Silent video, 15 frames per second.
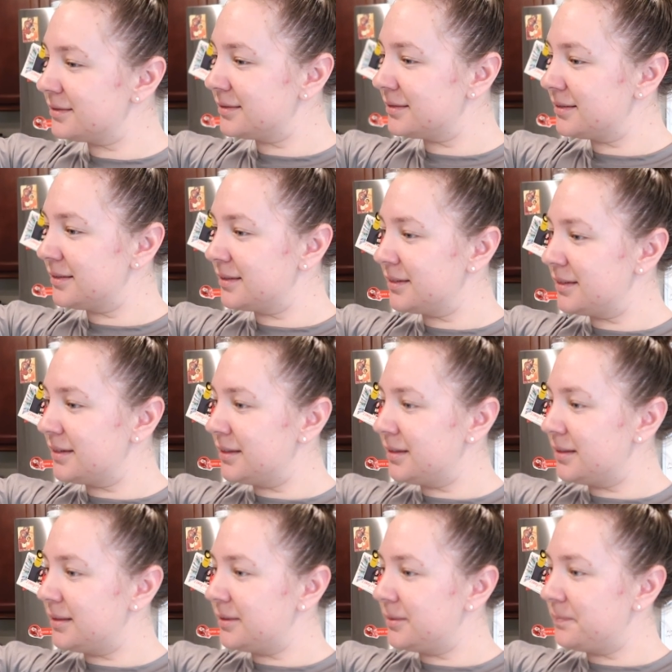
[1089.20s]

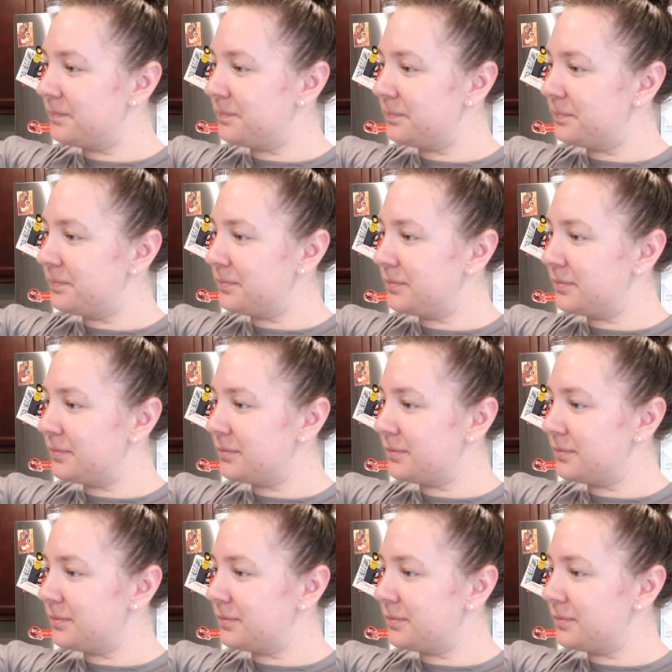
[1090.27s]
(no one is talking)